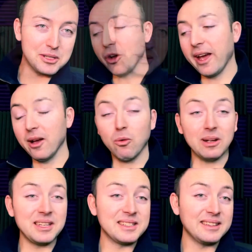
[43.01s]
Okay,
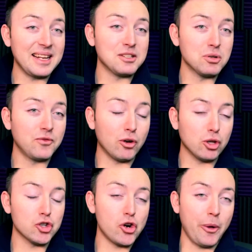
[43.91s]
what is the next news for
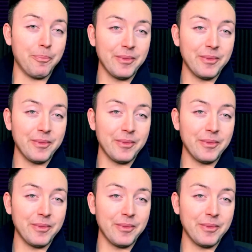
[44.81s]
Dogecoin?